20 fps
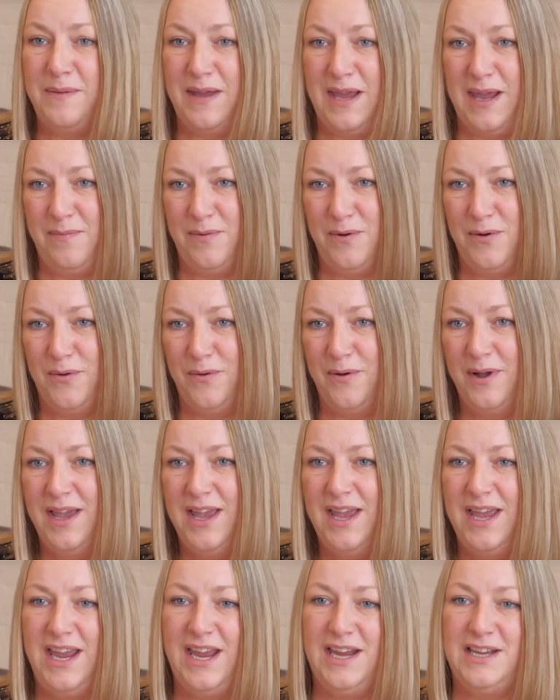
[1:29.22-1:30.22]
people
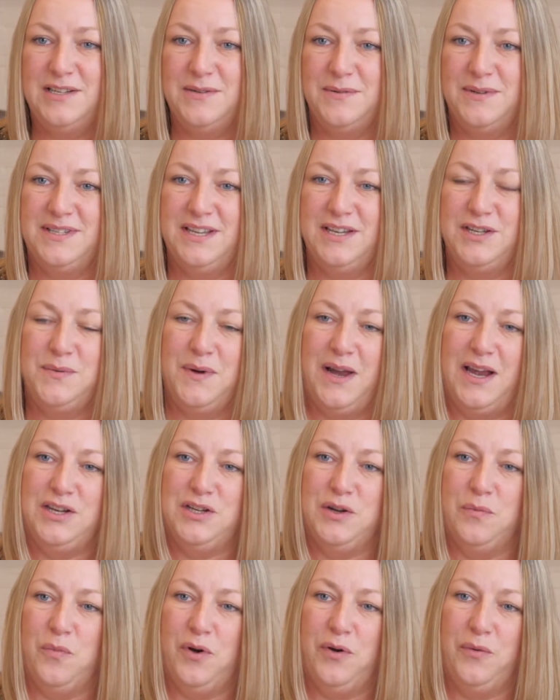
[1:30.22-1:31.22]
into a
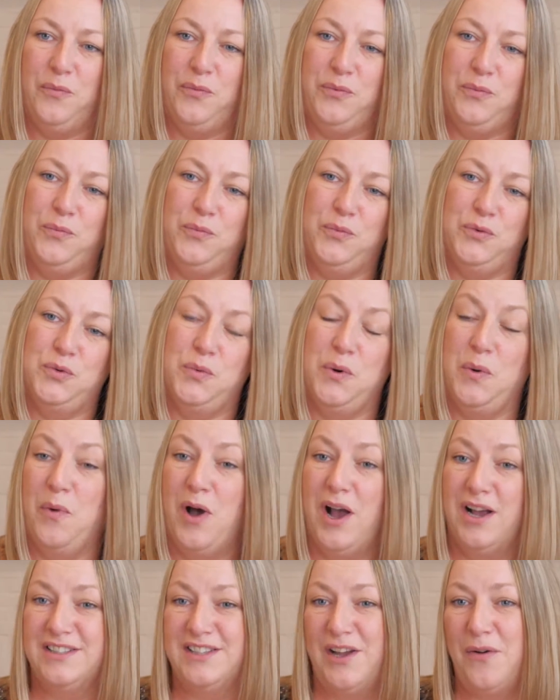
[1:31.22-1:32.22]
situation which we
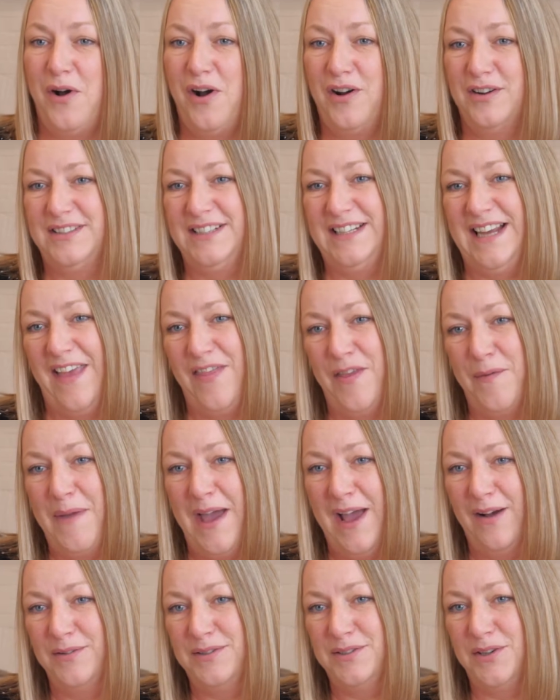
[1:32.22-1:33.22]
worked so hard to get them
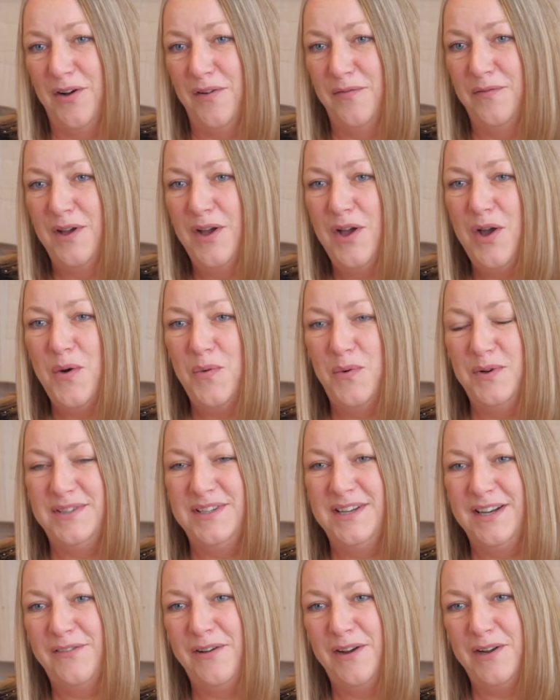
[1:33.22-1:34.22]
out of was
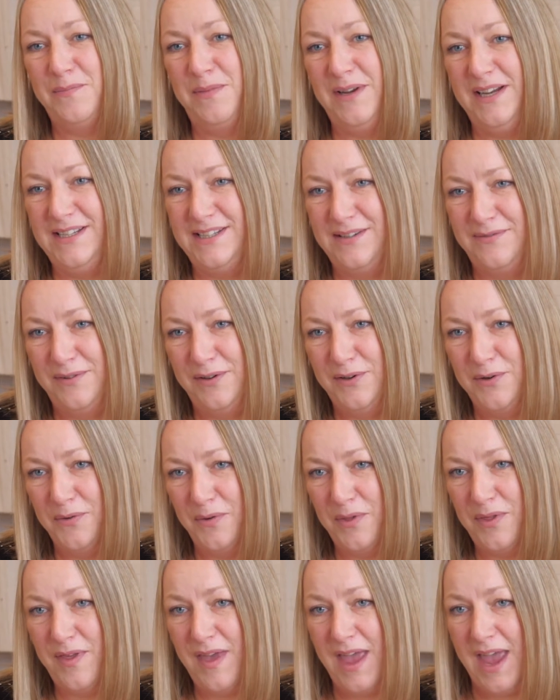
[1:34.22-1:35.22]
an incredibly
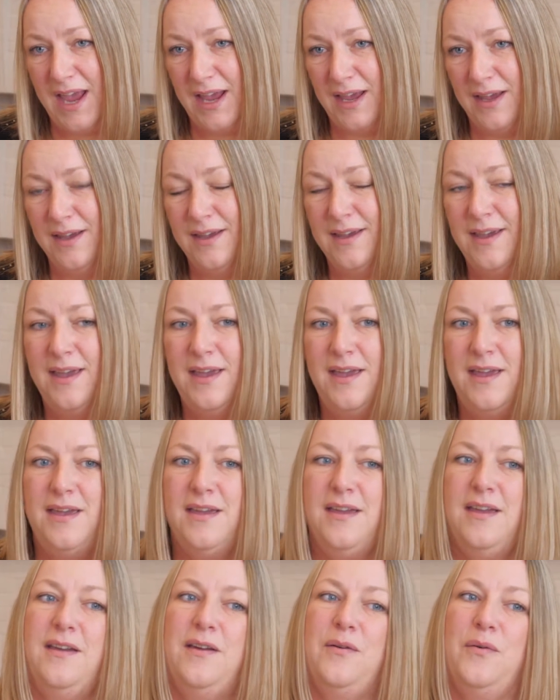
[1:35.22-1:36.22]
difficult thing,
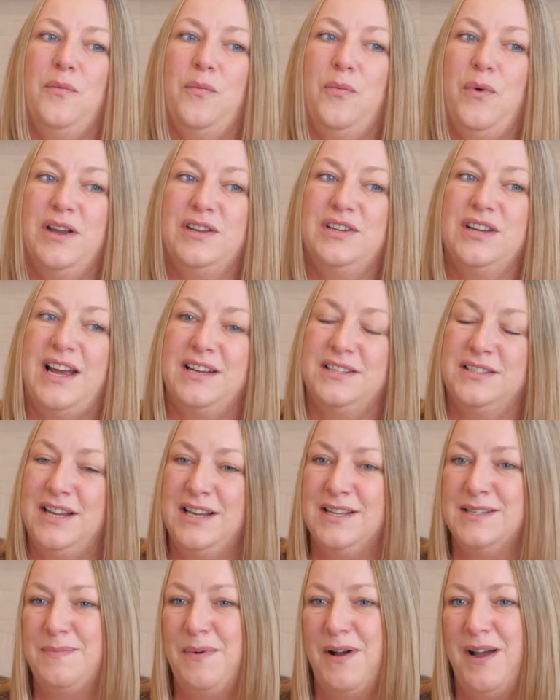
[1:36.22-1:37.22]
which
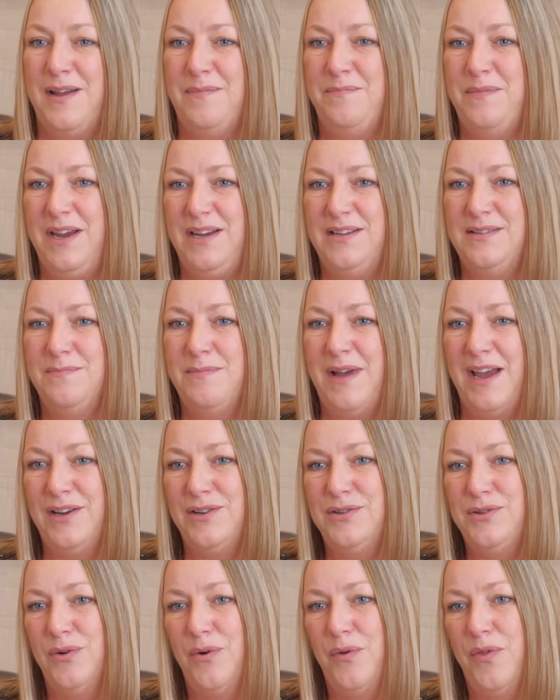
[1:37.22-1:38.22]
actually inspired me to make
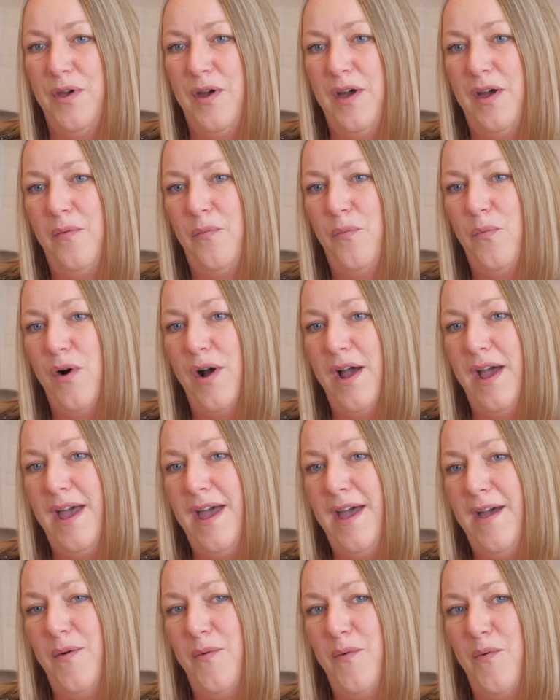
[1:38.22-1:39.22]
sure that
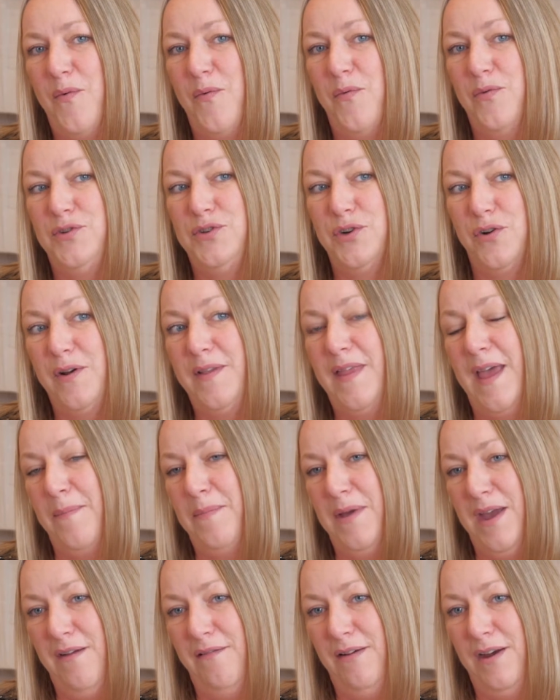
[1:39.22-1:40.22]
during
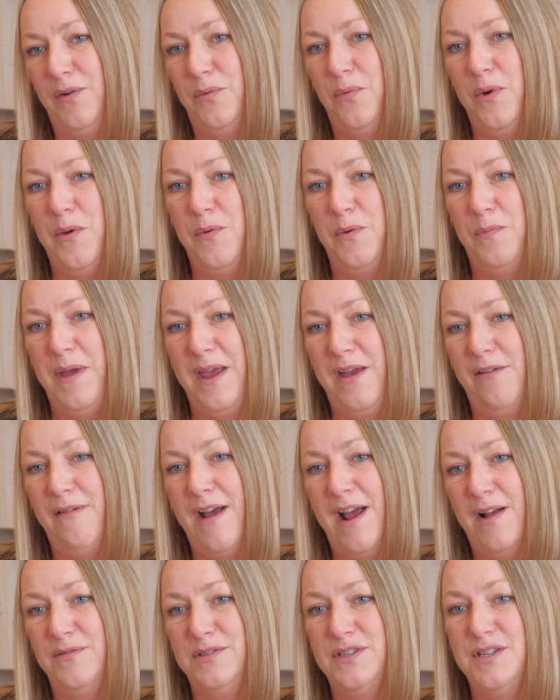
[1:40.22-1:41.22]
that period we would be
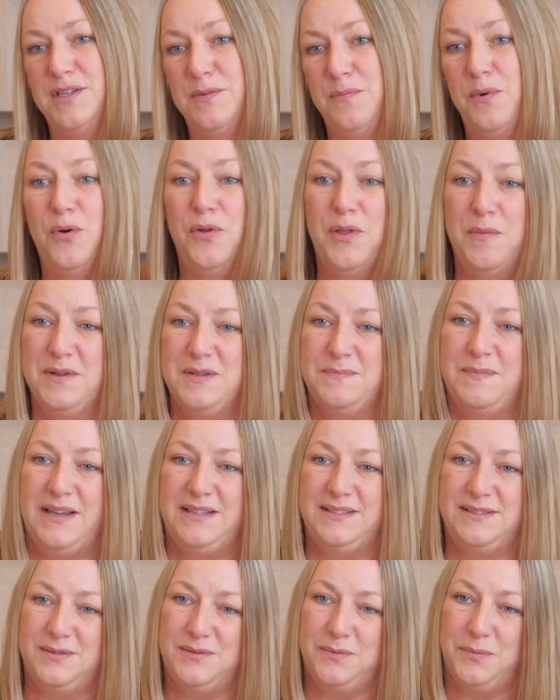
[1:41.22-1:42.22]
around to support them as
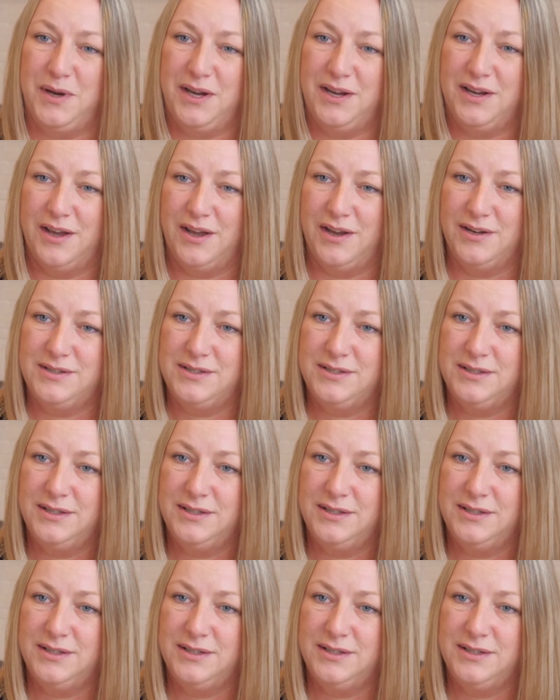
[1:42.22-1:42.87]
best as we could.